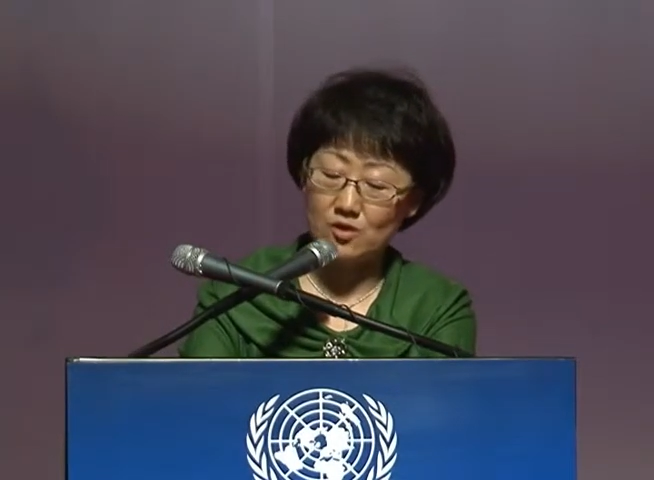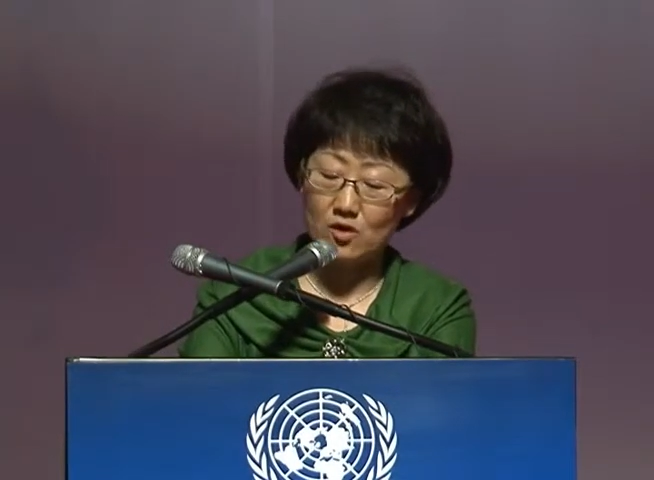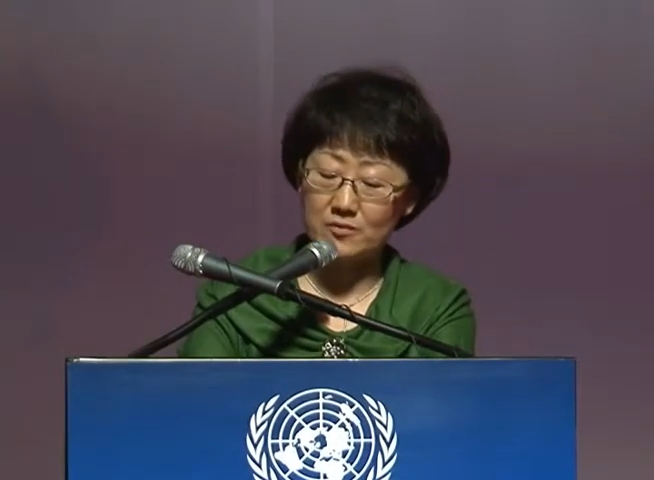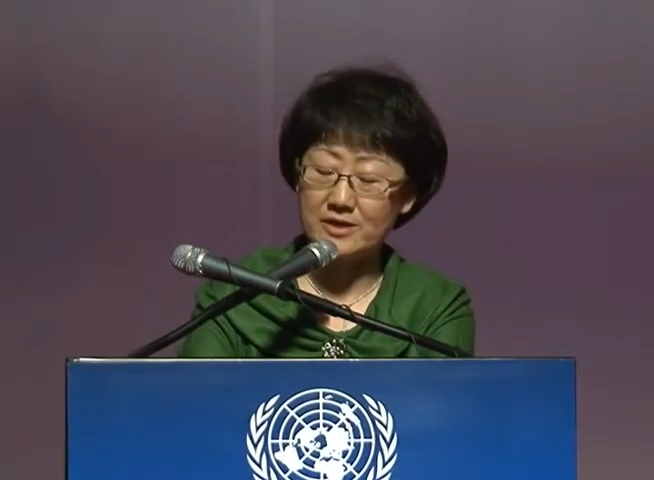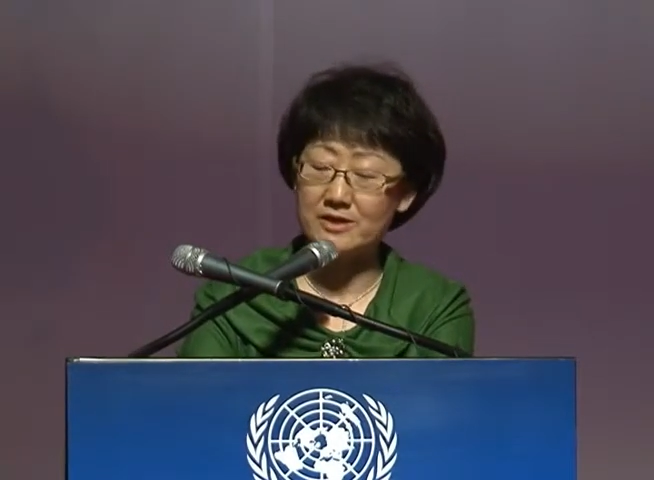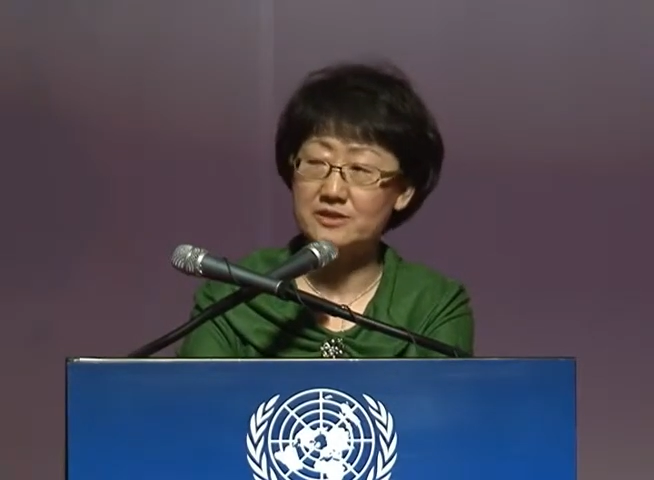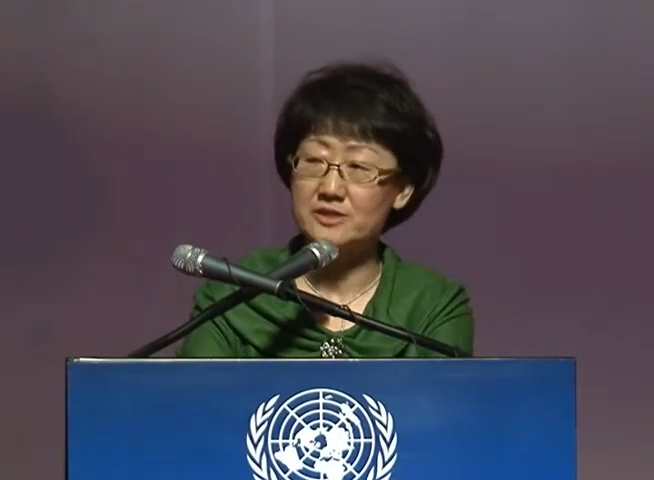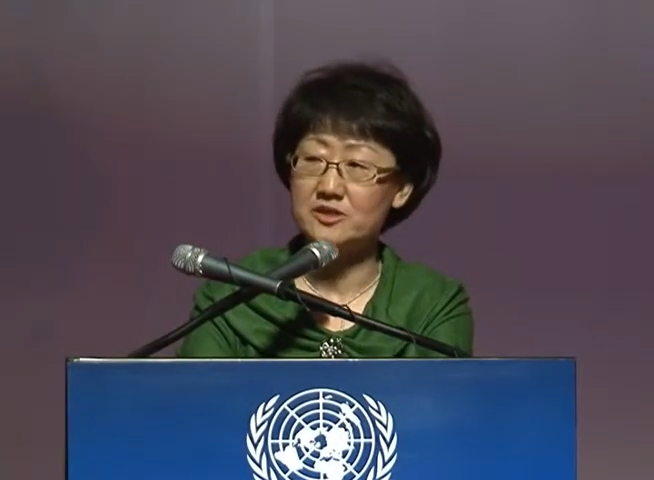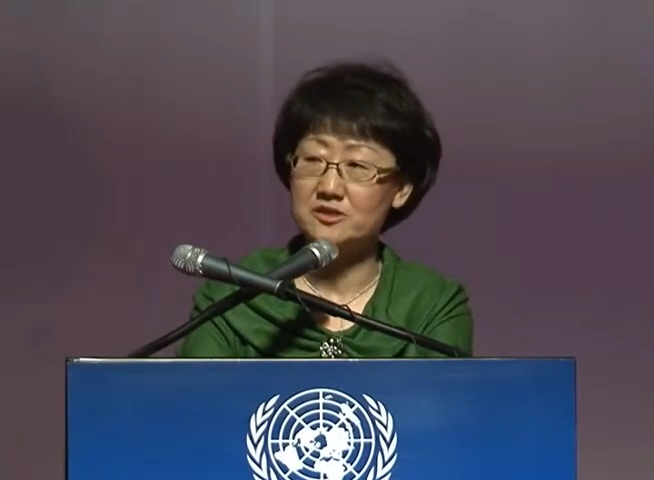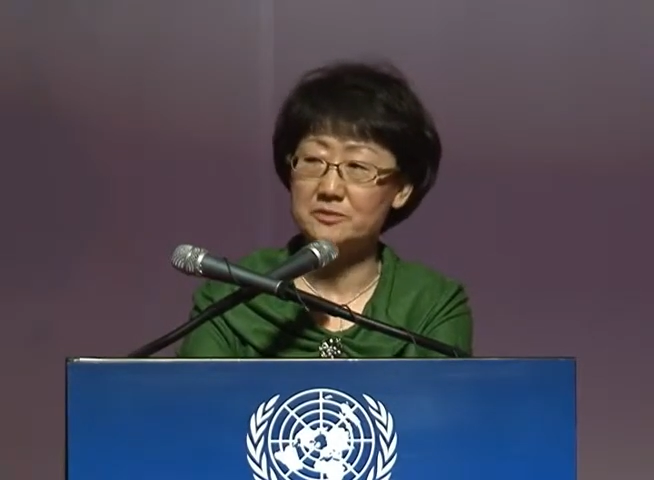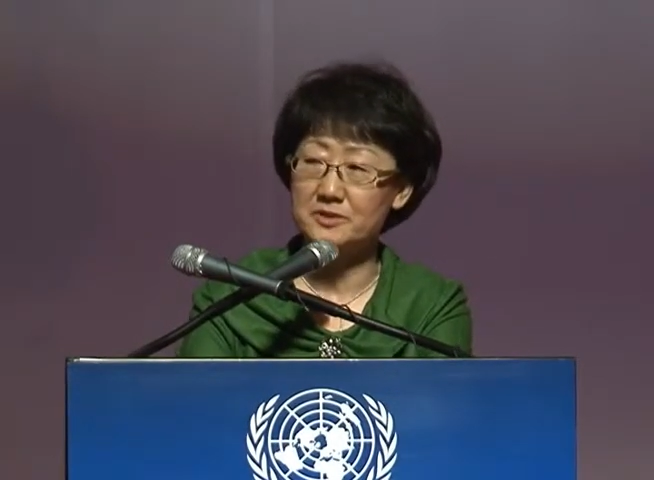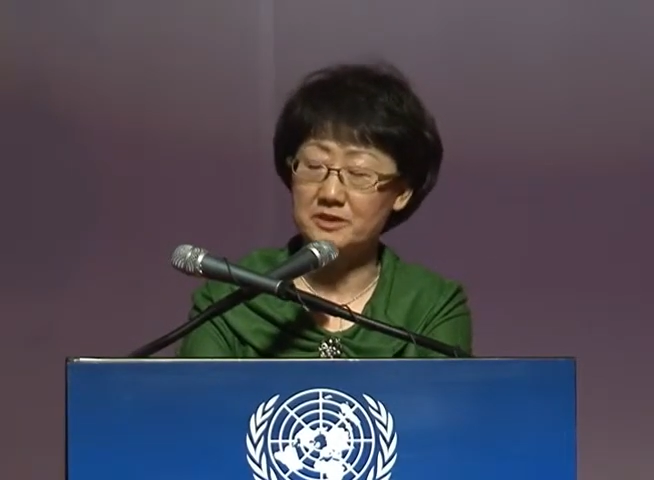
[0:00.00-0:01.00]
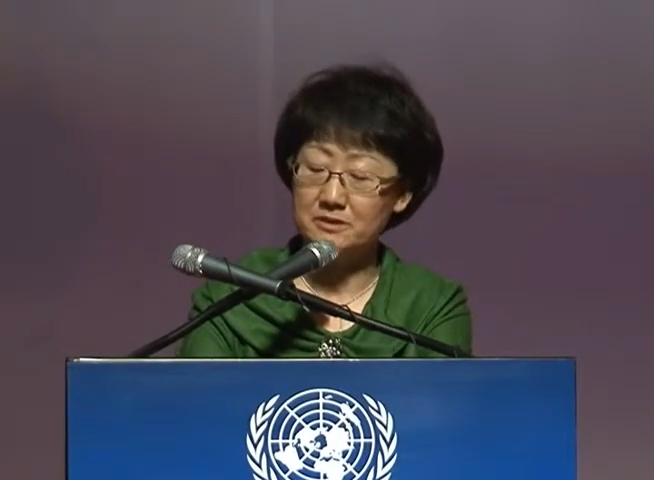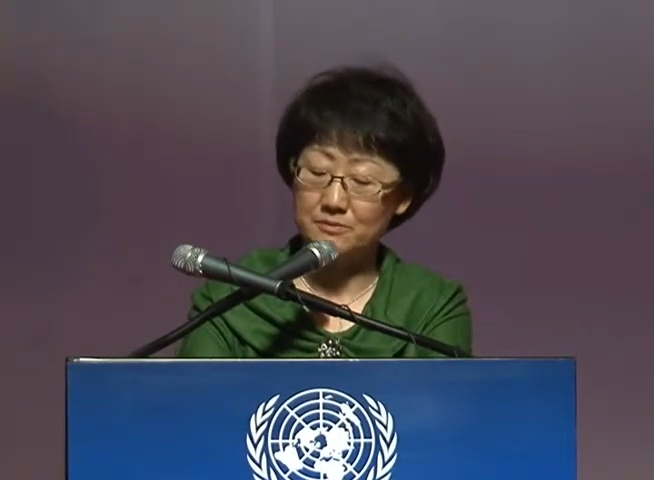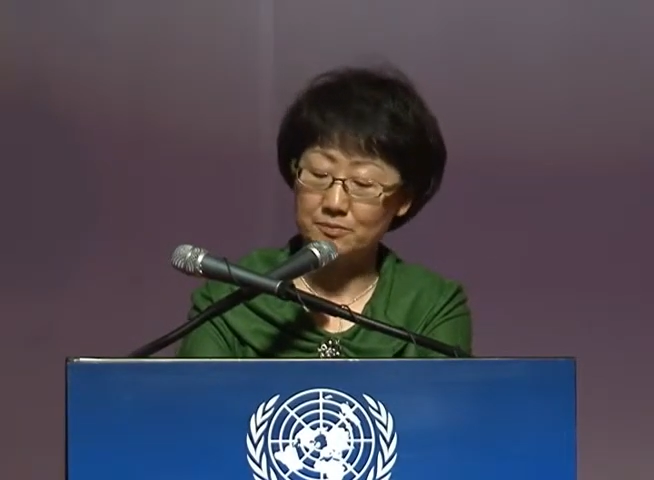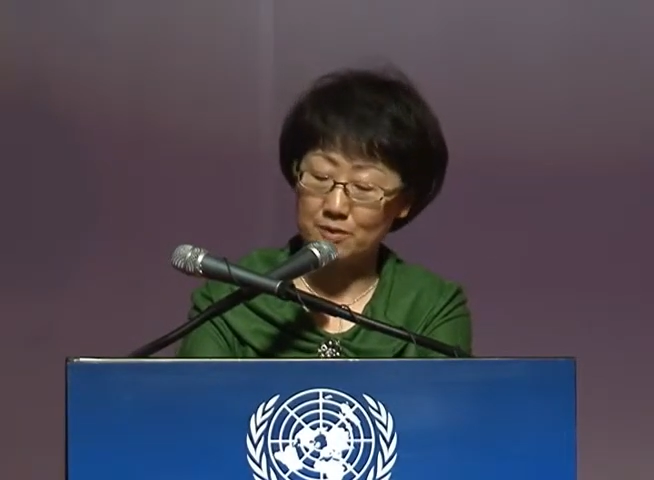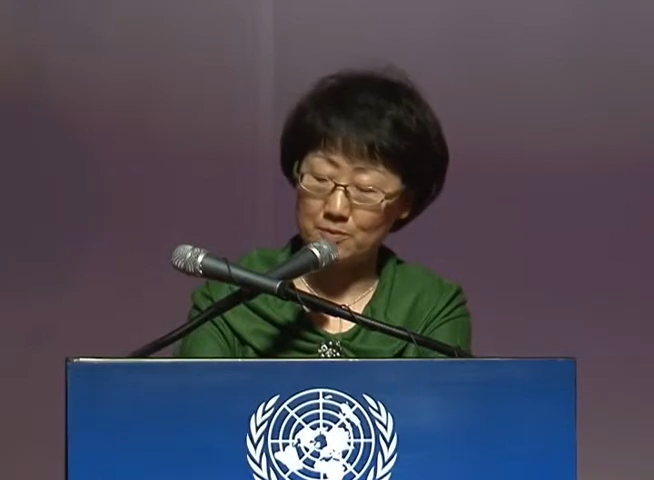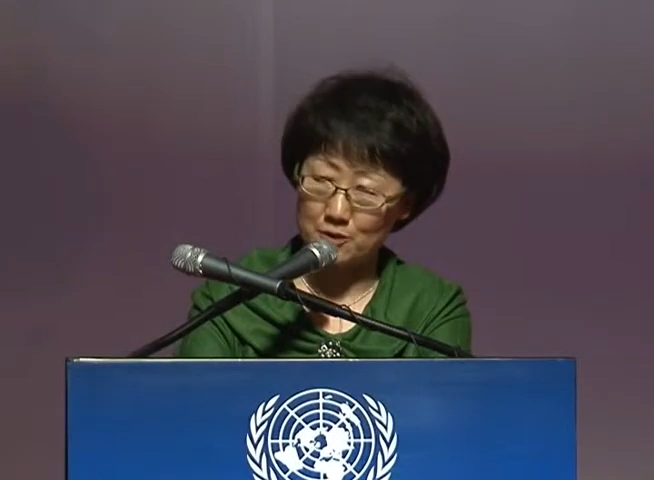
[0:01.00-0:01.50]
of considerable
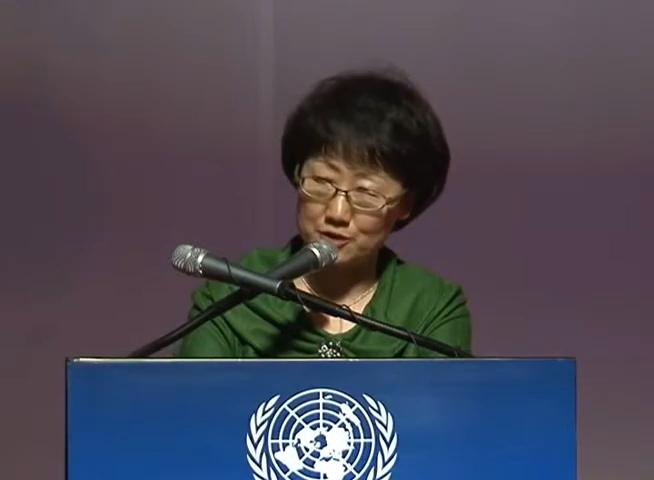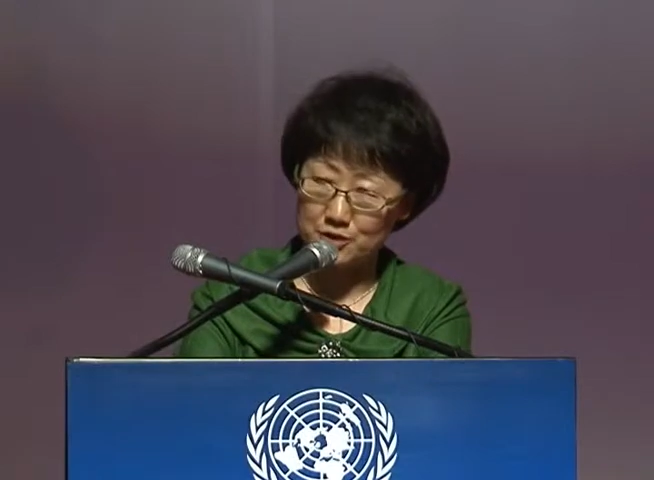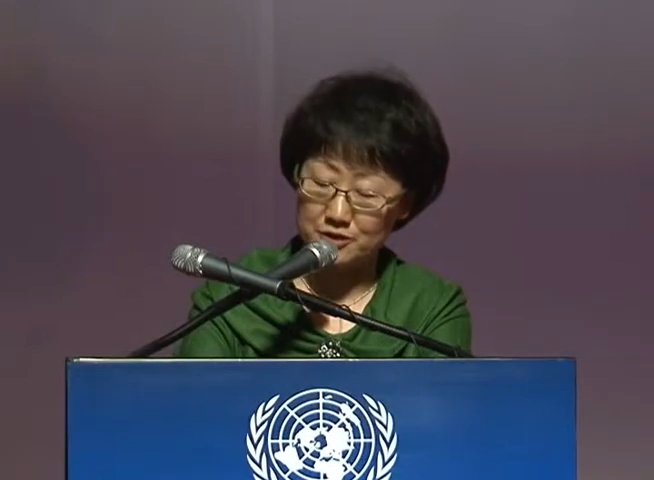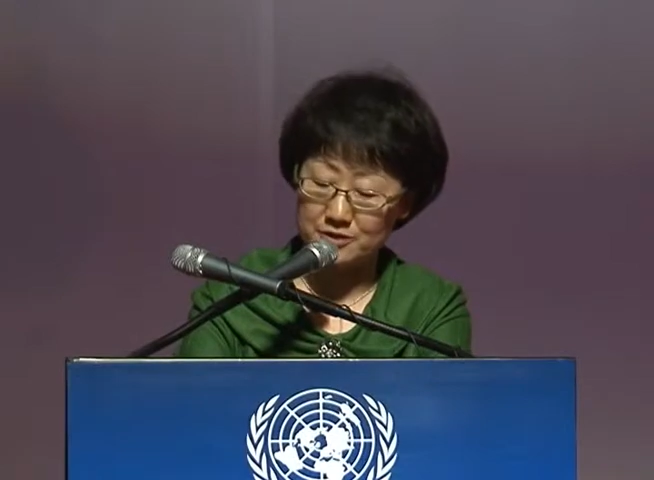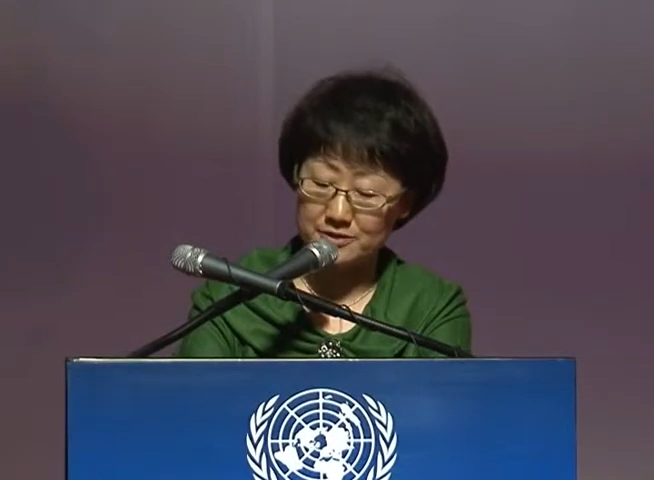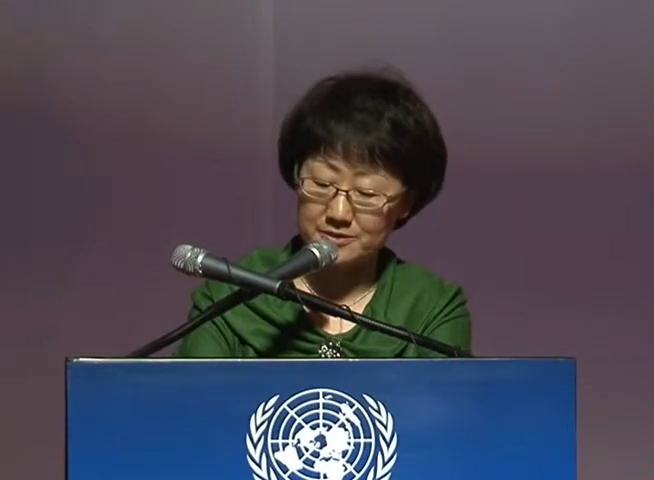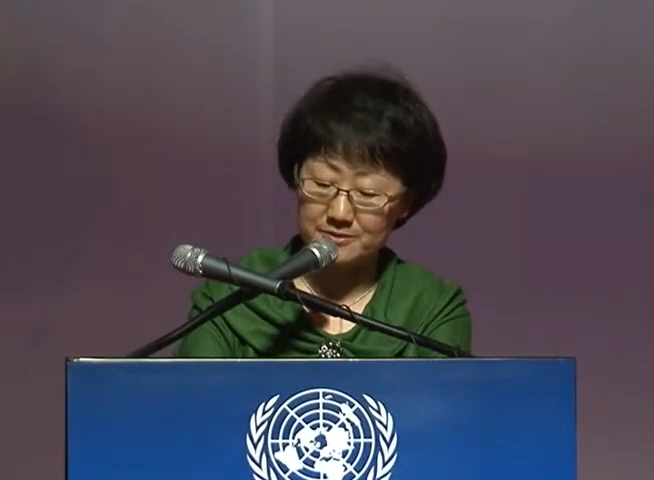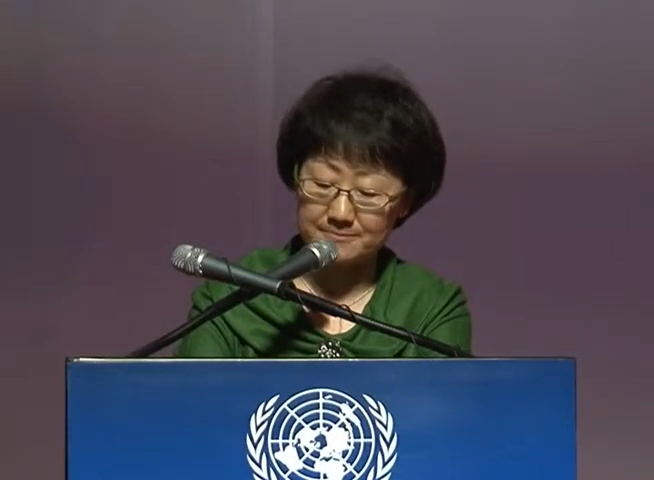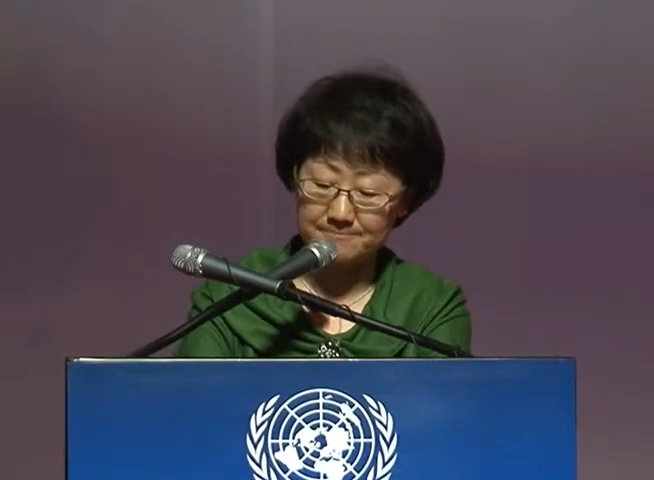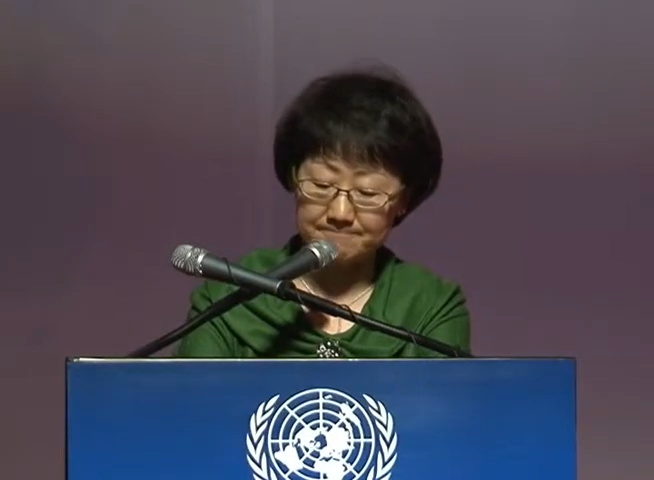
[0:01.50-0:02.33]
proportions.